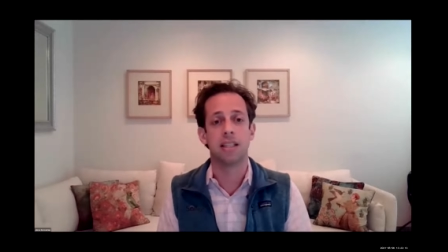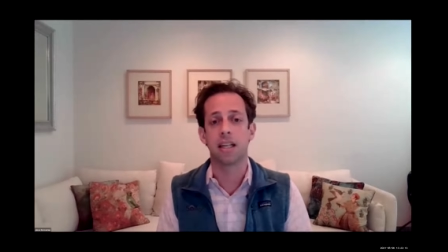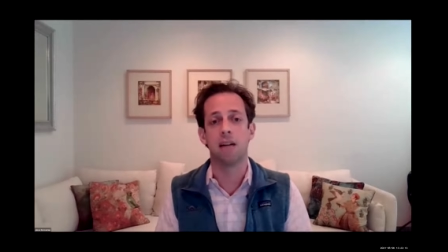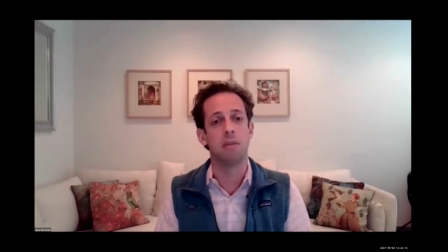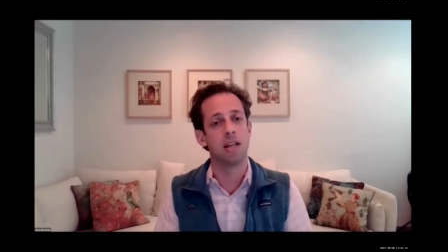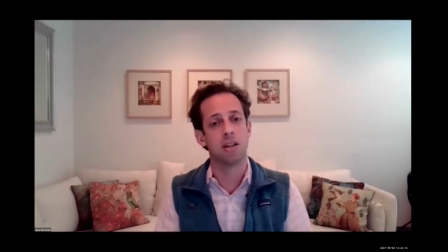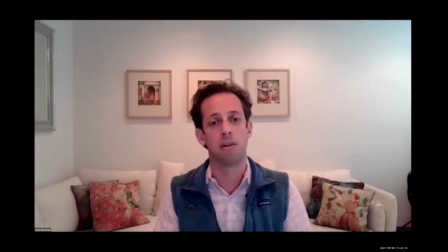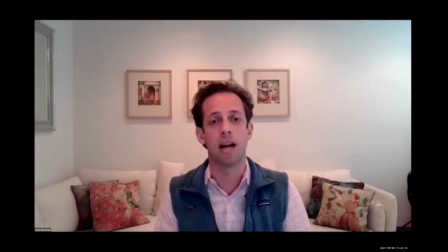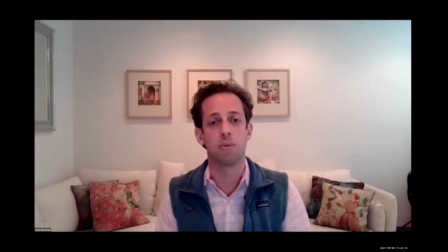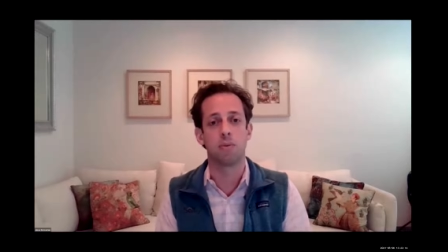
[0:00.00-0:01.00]
Is it going to be
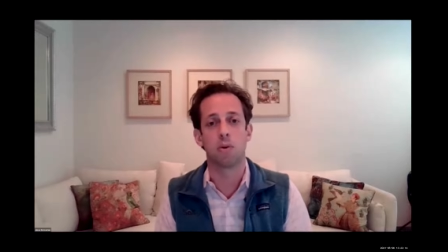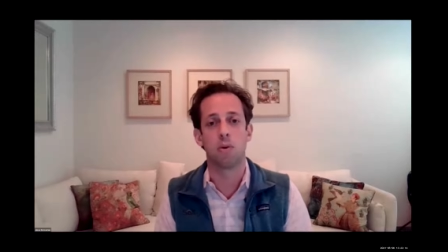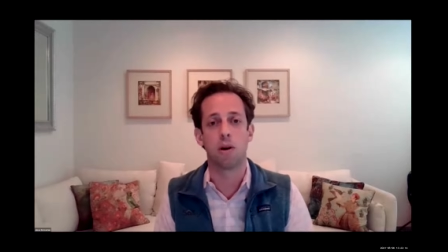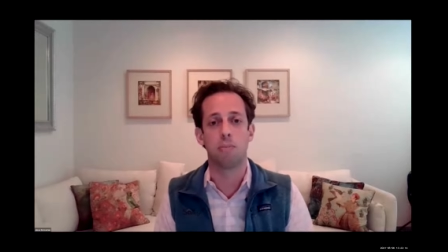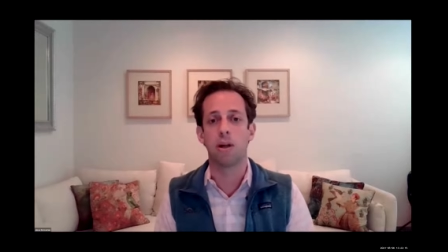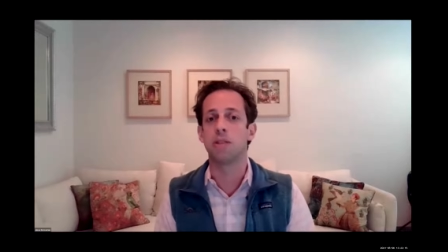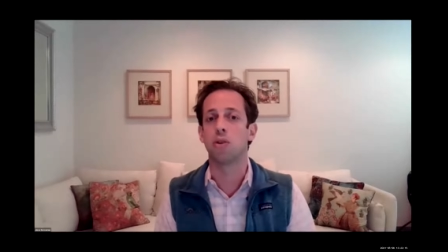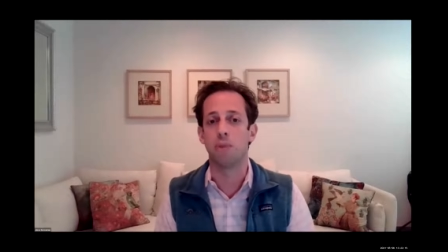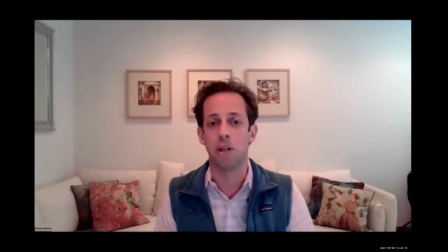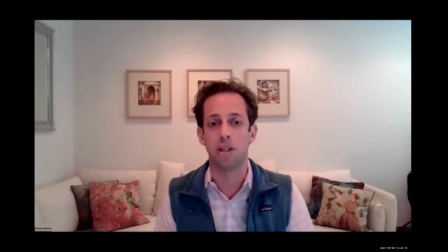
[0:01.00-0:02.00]
direct with
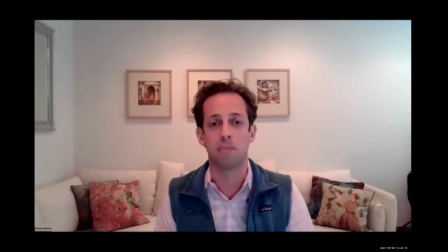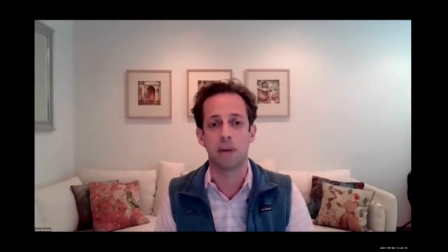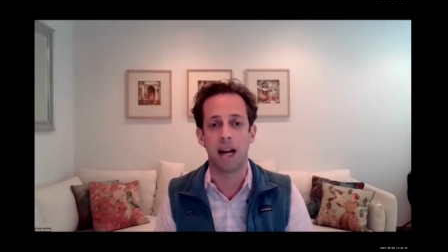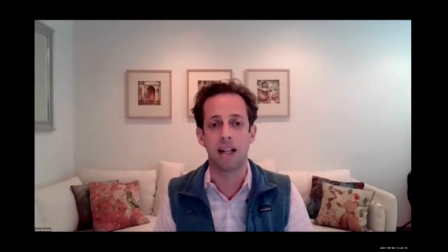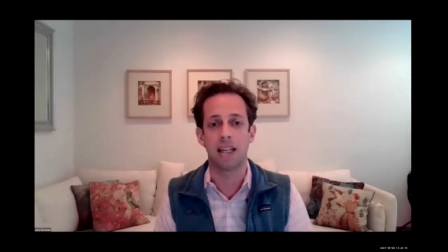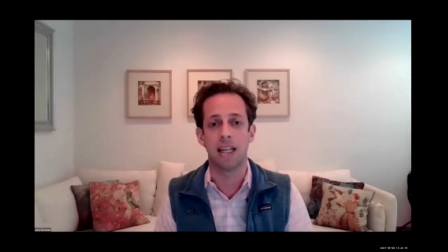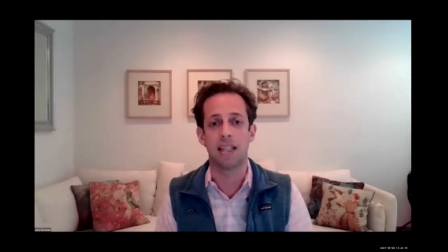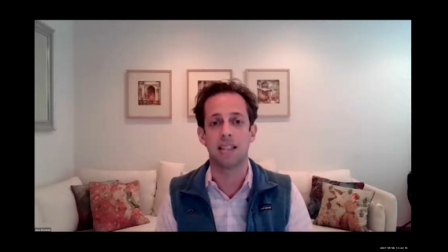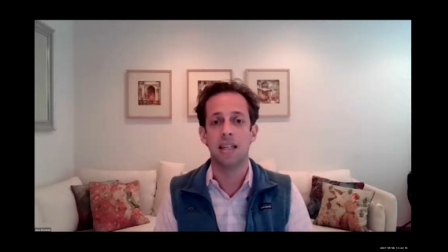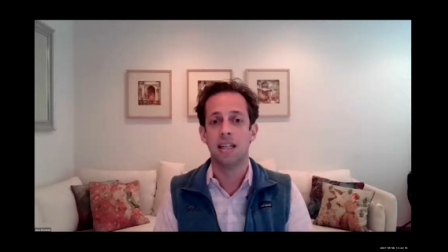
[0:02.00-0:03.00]
corporates or
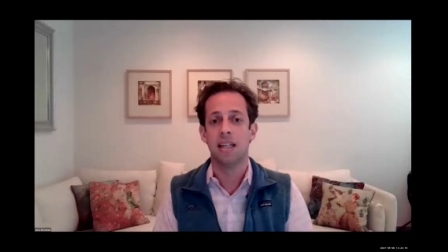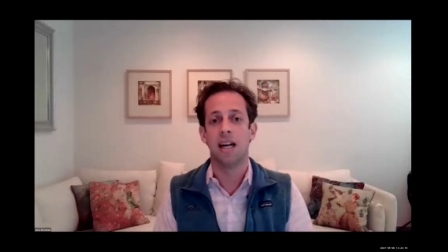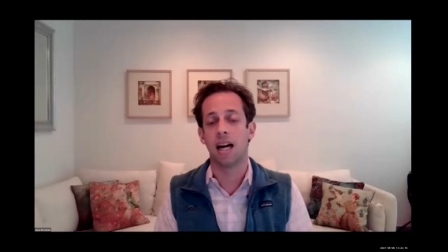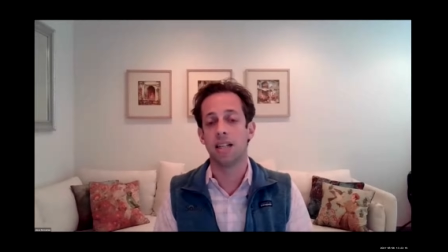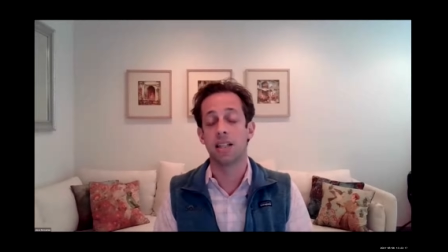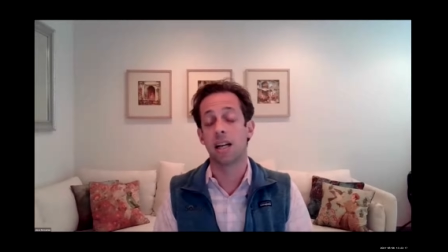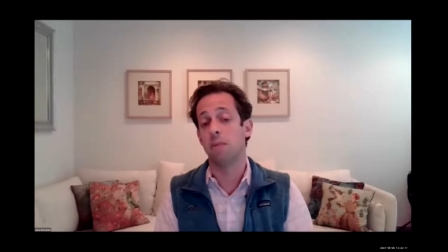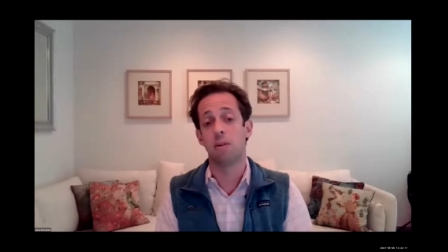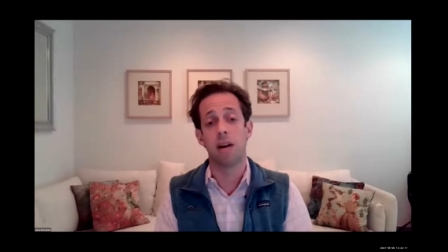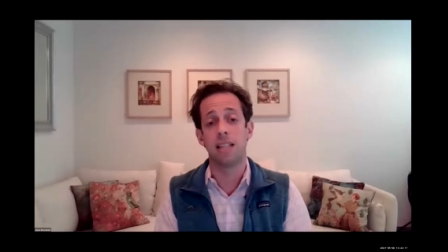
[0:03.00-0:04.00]
municipalities? Is it going
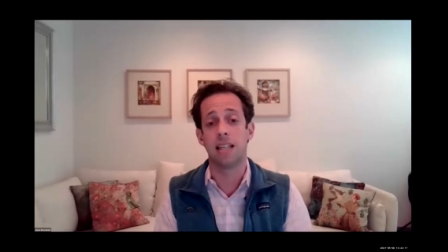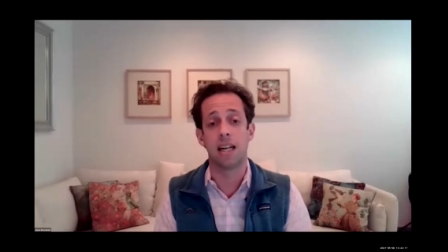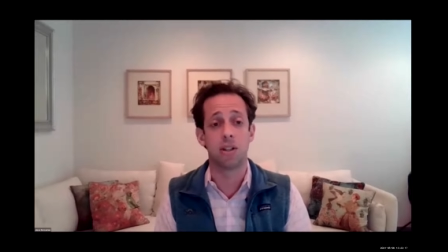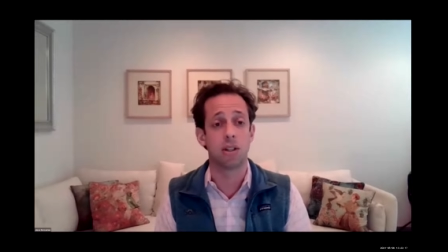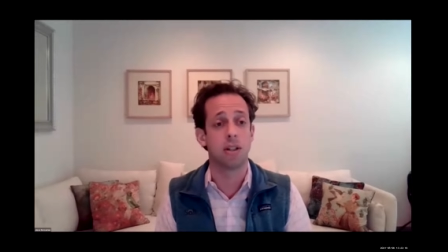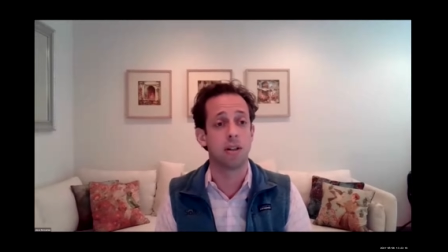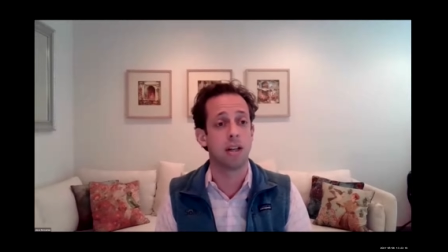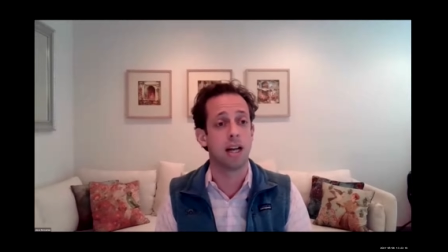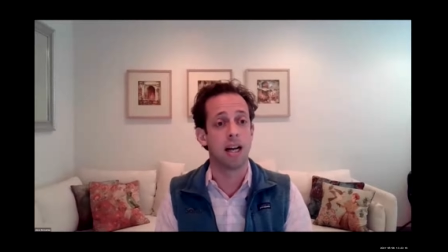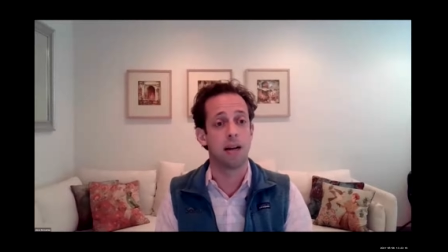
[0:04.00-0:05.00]
to be
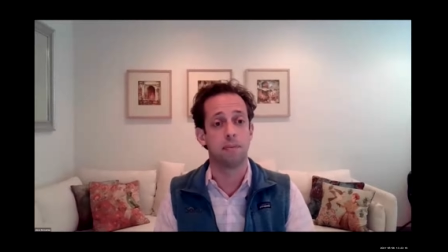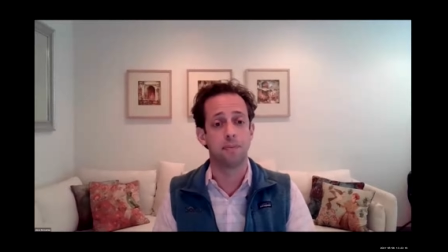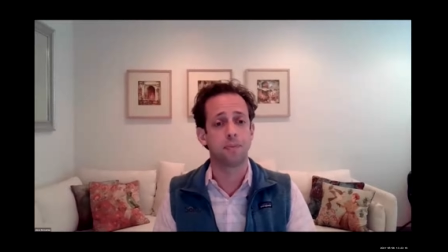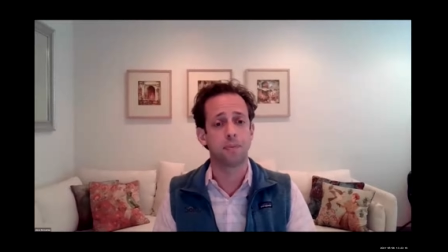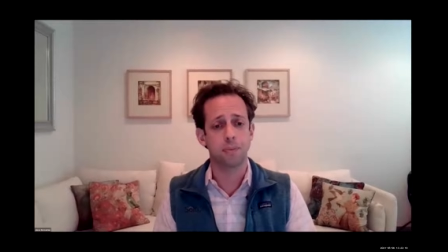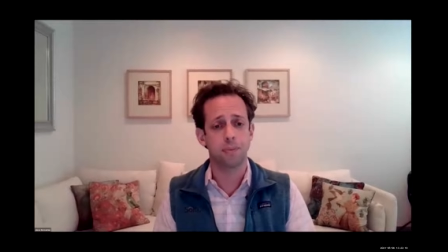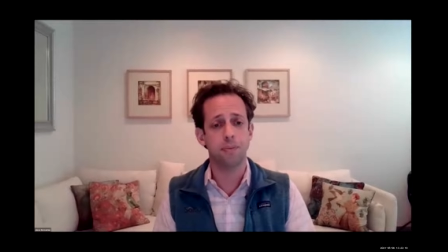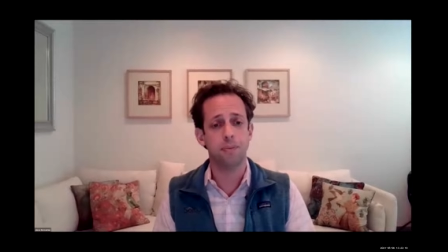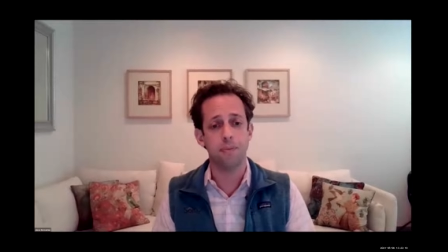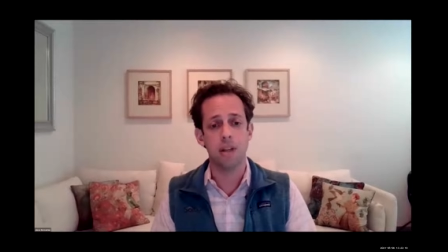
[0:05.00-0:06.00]
residential,
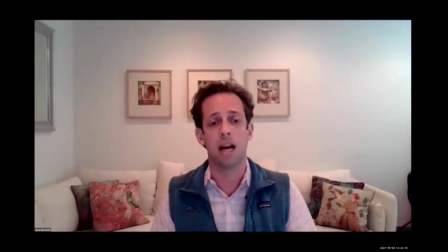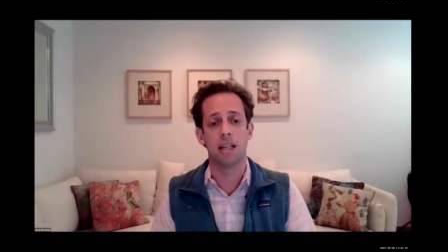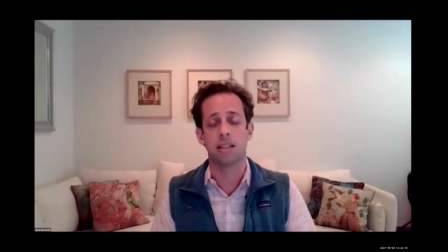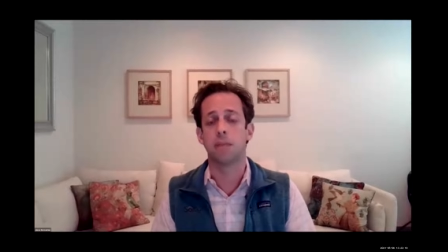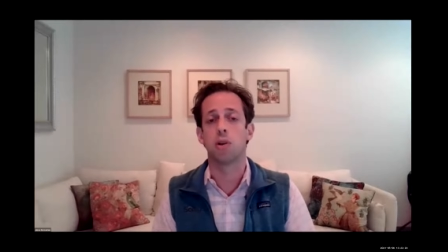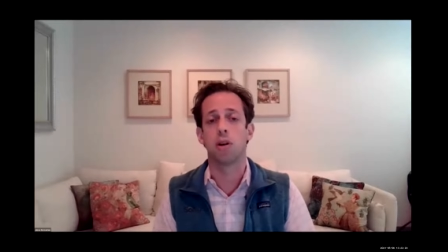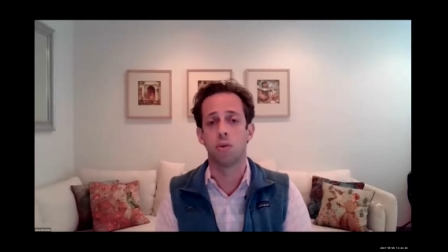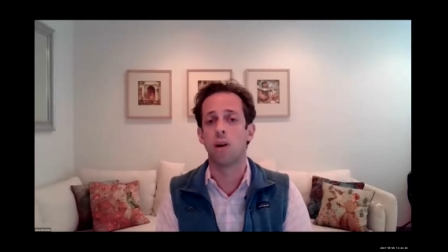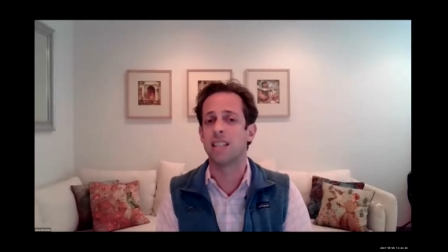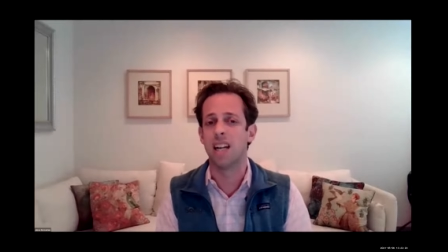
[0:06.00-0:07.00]
some sort of
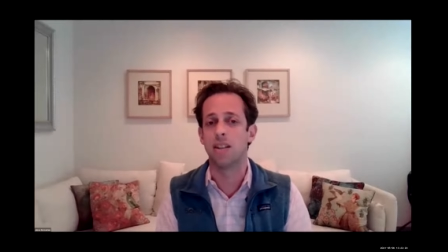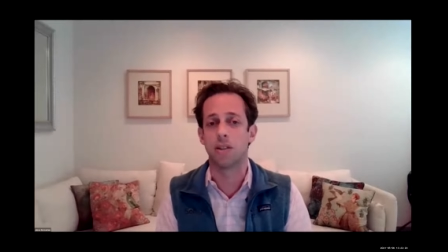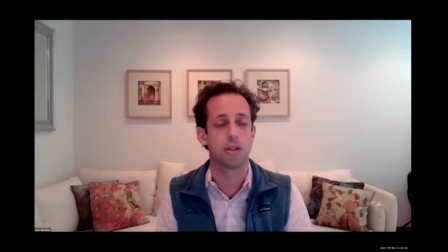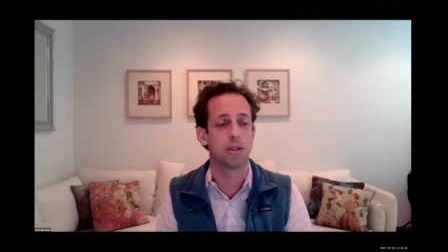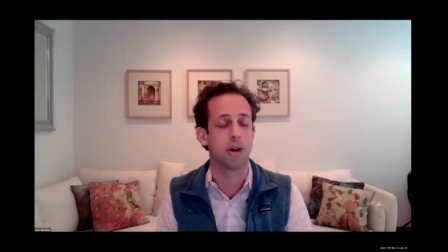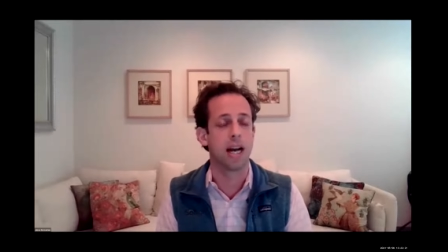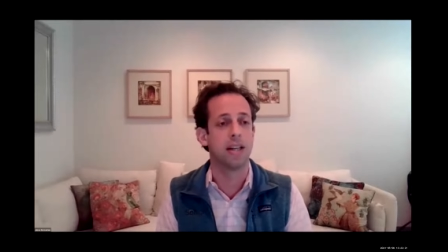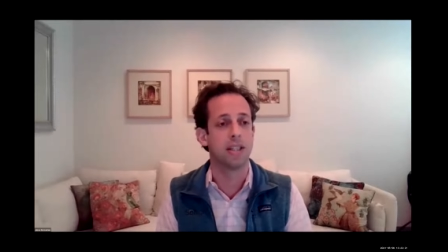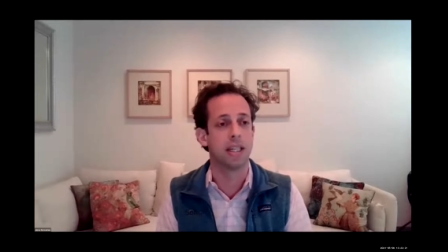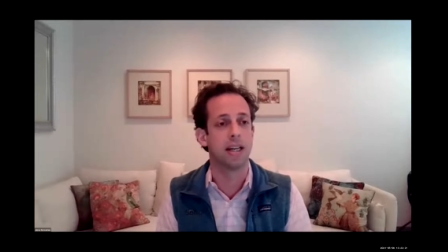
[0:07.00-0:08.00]
a residential
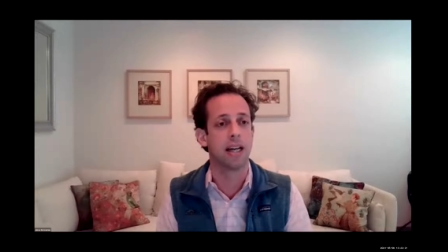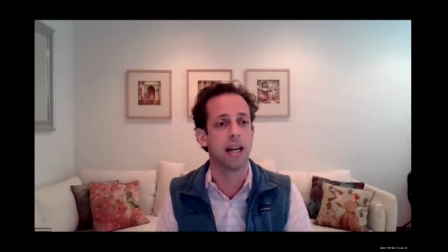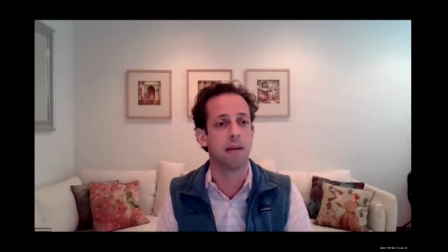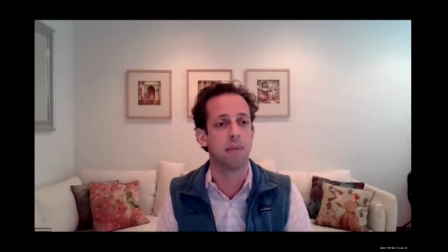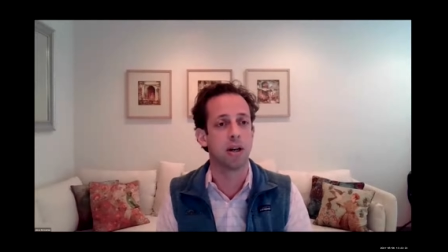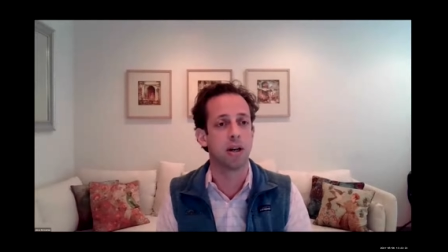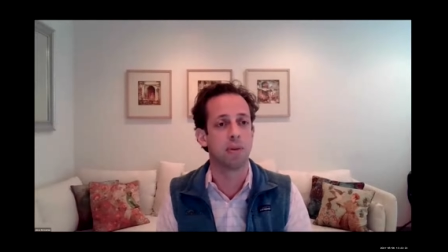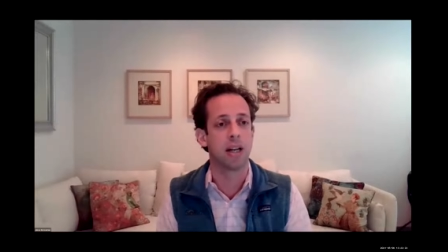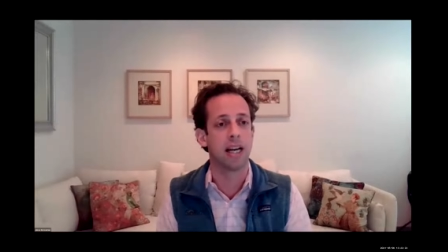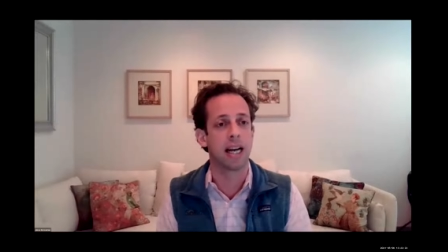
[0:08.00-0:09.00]
strategy that
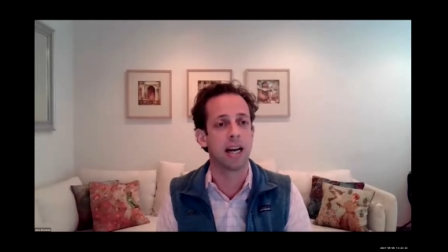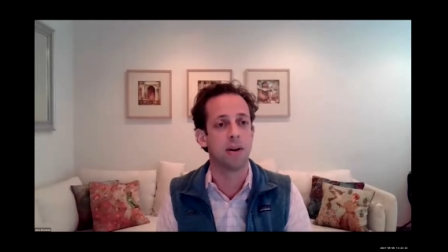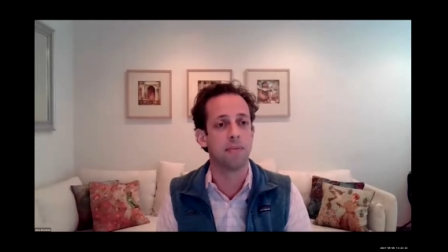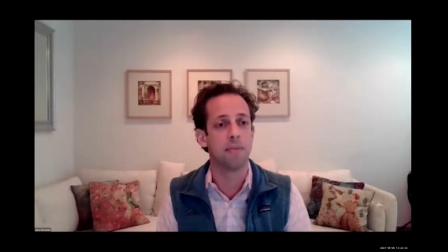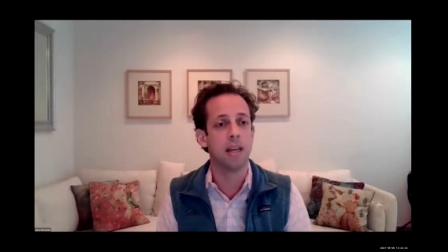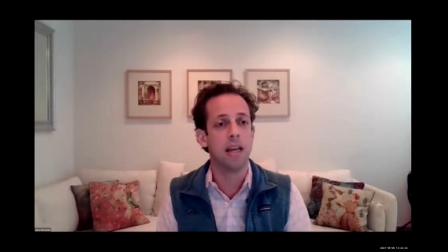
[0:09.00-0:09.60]
you're playing out?